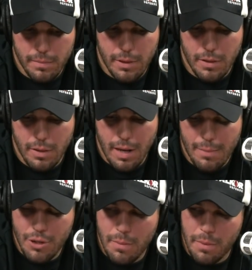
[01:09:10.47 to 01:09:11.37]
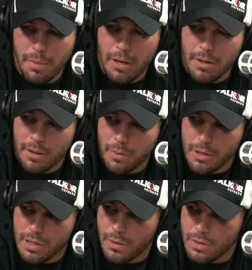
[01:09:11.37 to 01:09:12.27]
I'm trying to be better than the
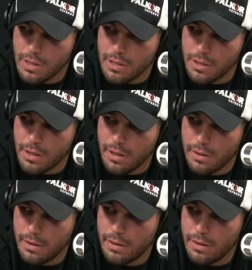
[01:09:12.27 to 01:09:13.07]
person I was yesterday.